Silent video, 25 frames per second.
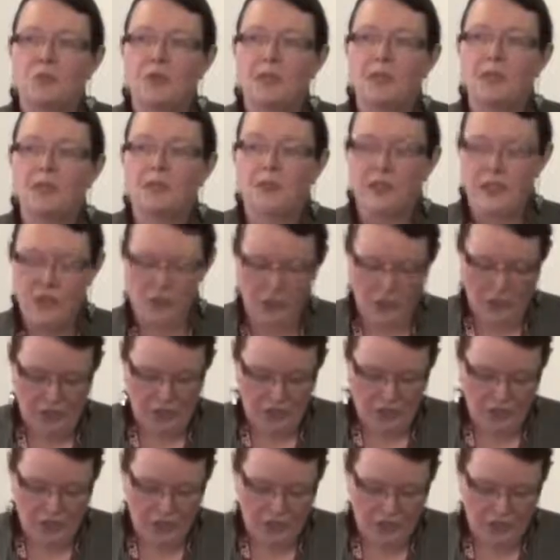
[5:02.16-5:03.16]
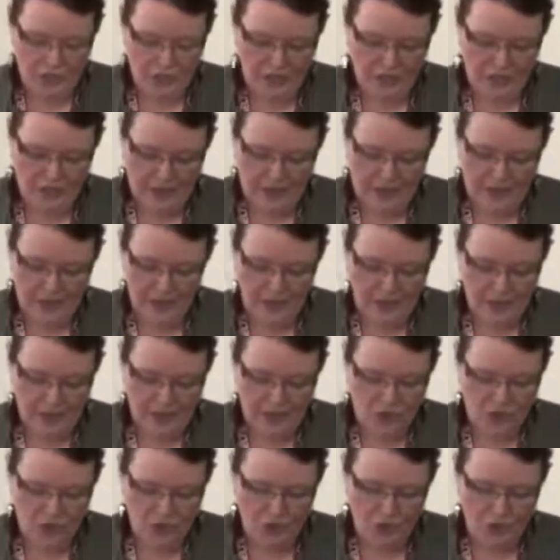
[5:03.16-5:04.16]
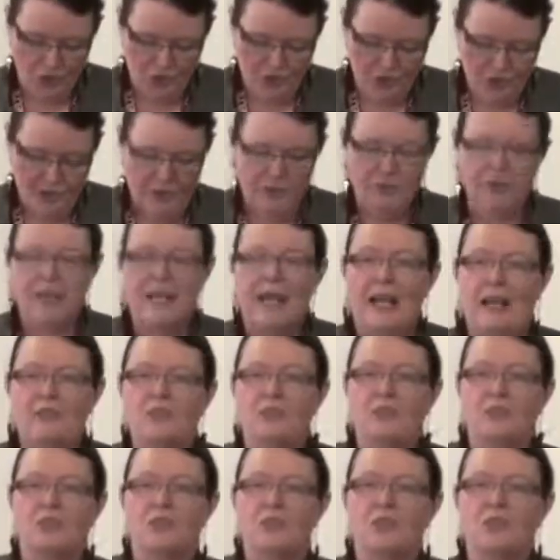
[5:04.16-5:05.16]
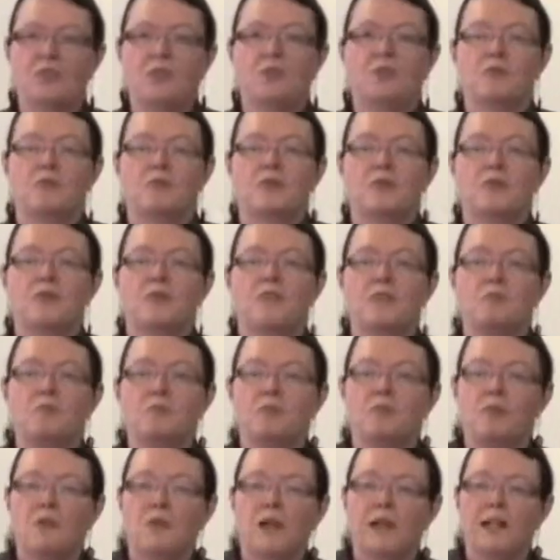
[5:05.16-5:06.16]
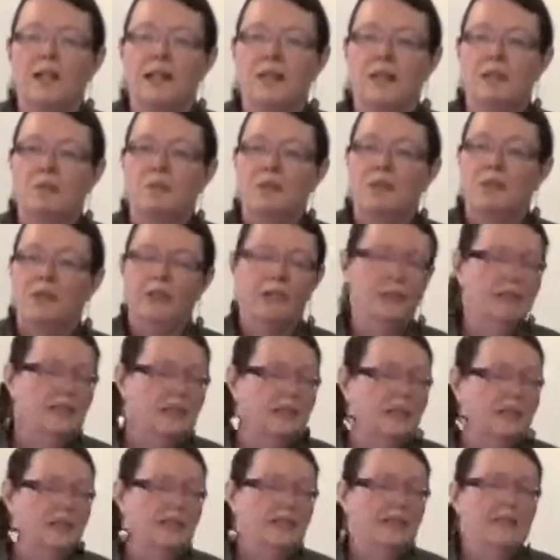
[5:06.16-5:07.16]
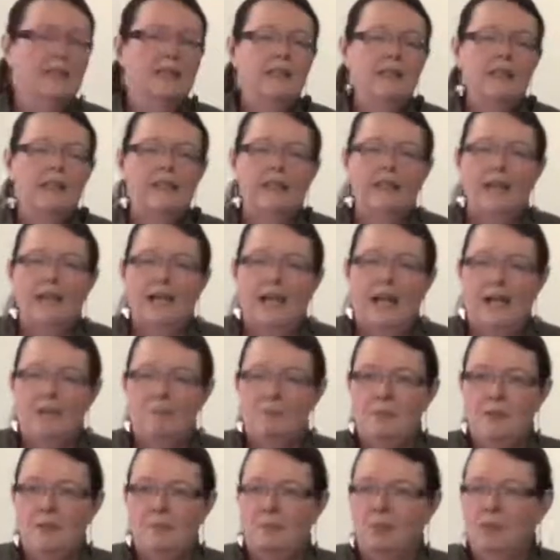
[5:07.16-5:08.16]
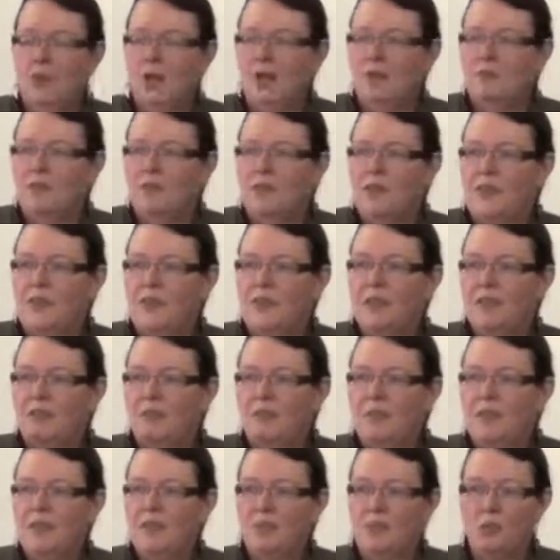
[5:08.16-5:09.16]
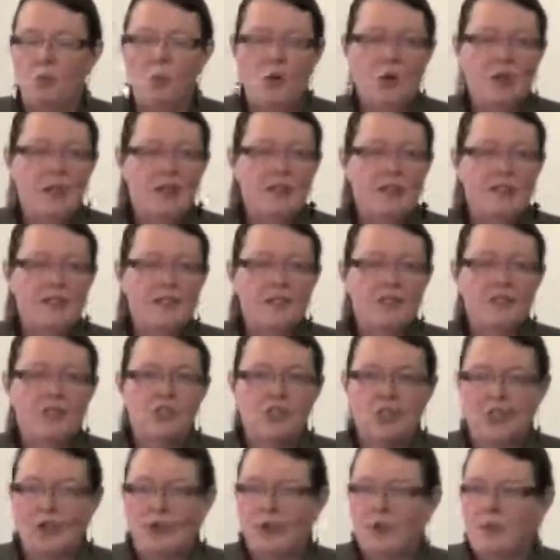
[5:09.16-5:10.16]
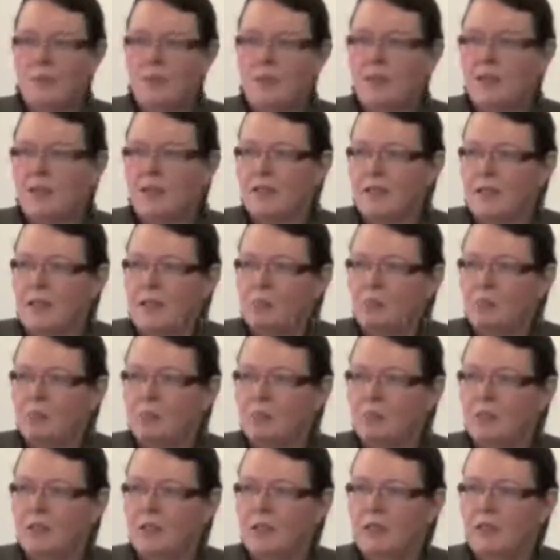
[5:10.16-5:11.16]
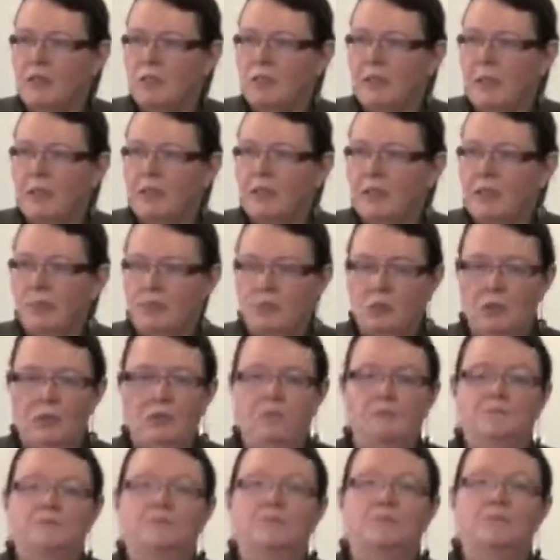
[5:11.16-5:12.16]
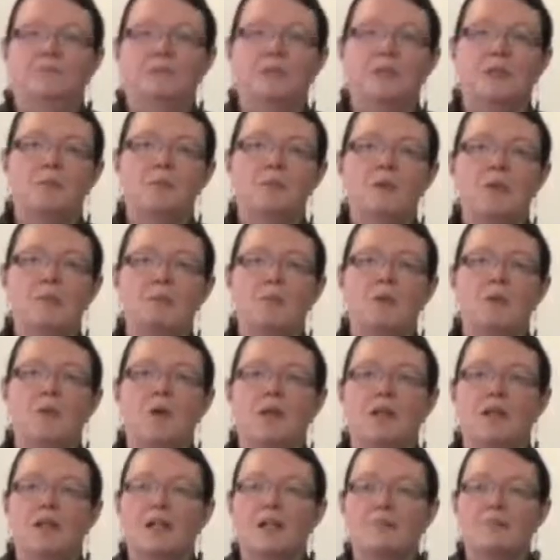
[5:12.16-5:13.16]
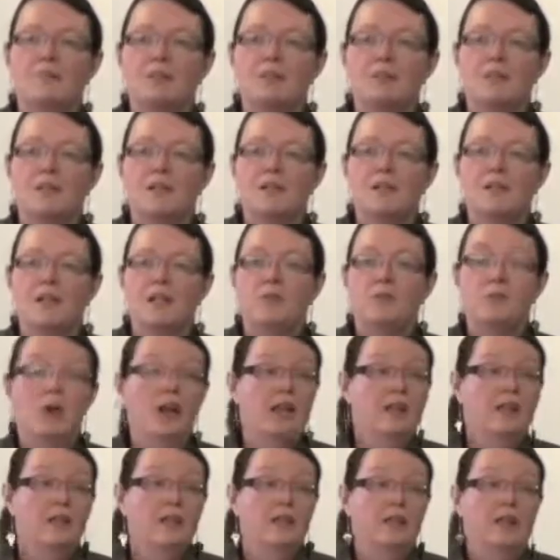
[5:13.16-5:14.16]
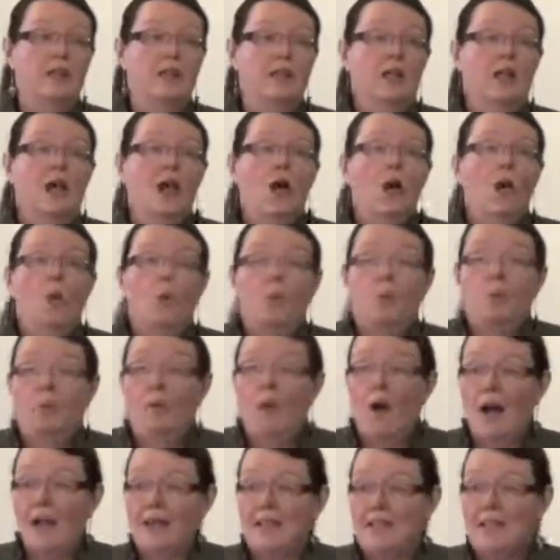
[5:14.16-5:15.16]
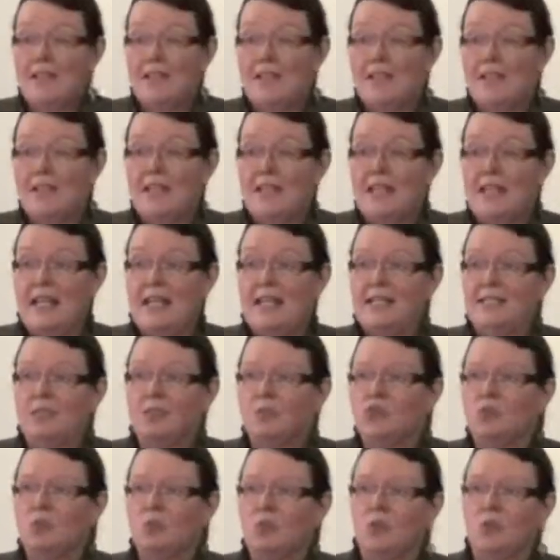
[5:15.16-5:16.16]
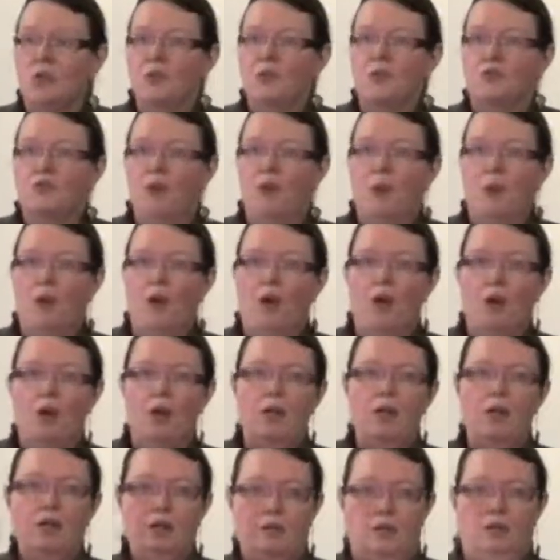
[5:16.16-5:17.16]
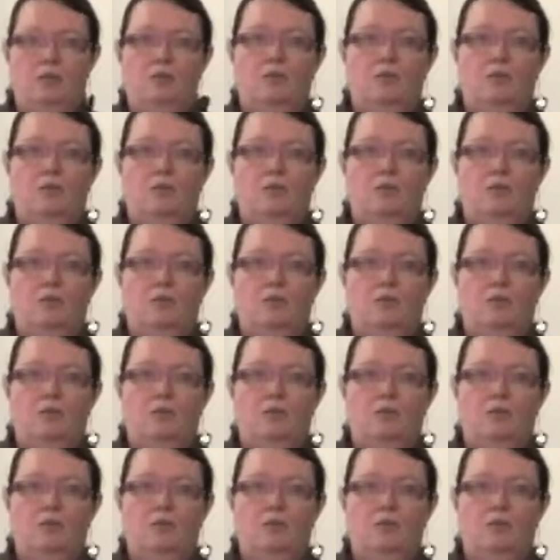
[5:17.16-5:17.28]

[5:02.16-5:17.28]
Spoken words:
26 years. I studied German 7.5 years in university before I came here. And people often think of me as a walking dictionary because I'm completely bilingual. And people walk up to me and say, Rhonda, what is the English word for,